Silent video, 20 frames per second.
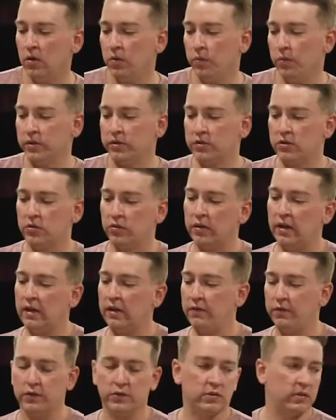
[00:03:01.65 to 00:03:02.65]
was
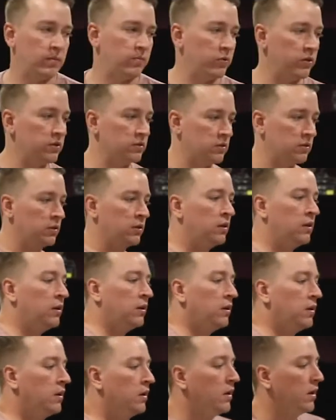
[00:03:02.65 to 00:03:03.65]
green for some reason.
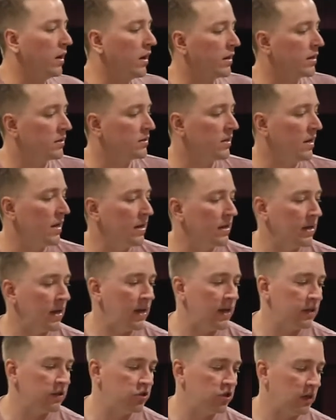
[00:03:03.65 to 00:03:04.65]
I could take
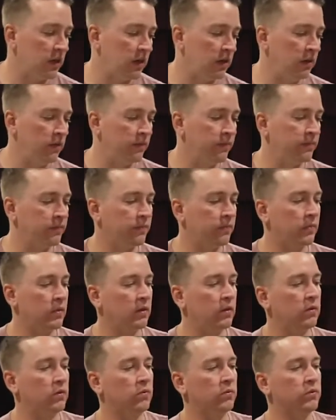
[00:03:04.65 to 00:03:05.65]
a gel,
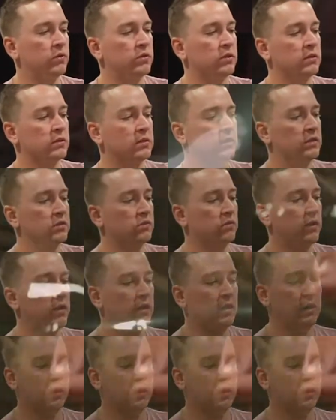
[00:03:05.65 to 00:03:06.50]
which is this right